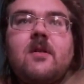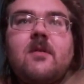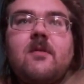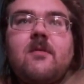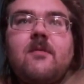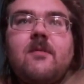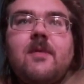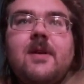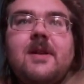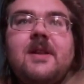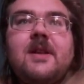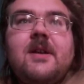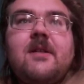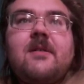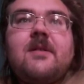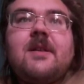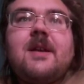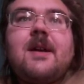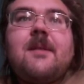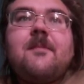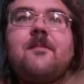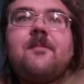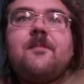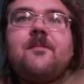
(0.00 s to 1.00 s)
we do
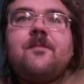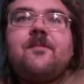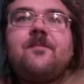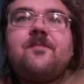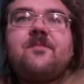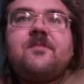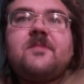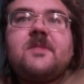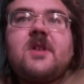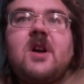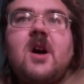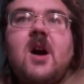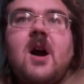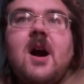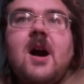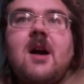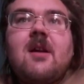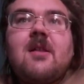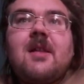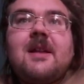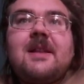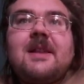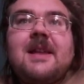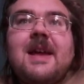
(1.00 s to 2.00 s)
the
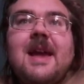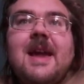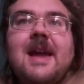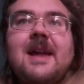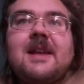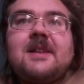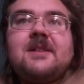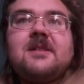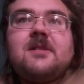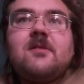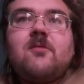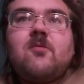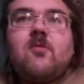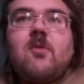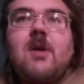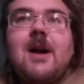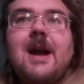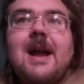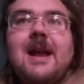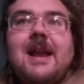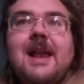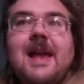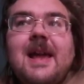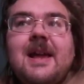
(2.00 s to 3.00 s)
holidays, the
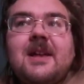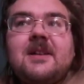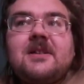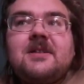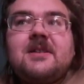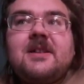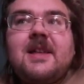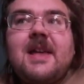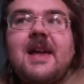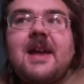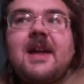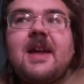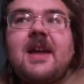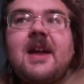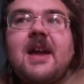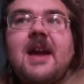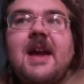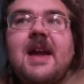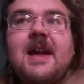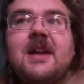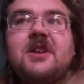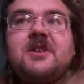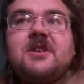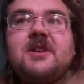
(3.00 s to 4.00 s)
weddings, the
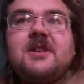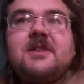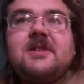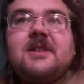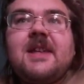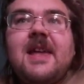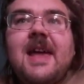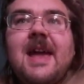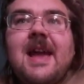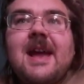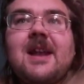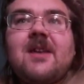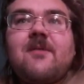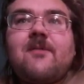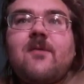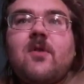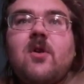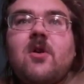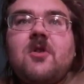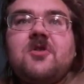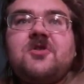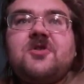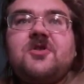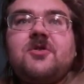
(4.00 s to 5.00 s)
occasions, the
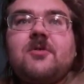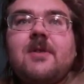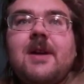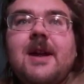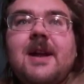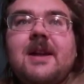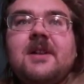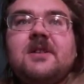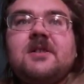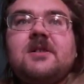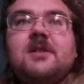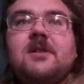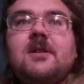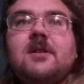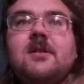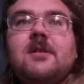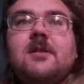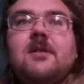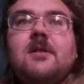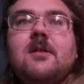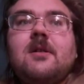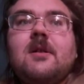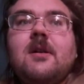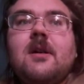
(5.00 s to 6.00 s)
anniversaries,
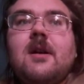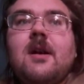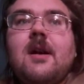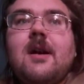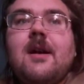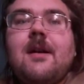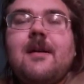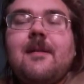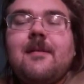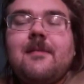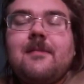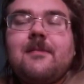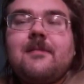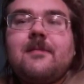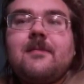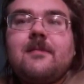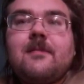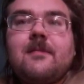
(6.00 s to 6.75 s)
um,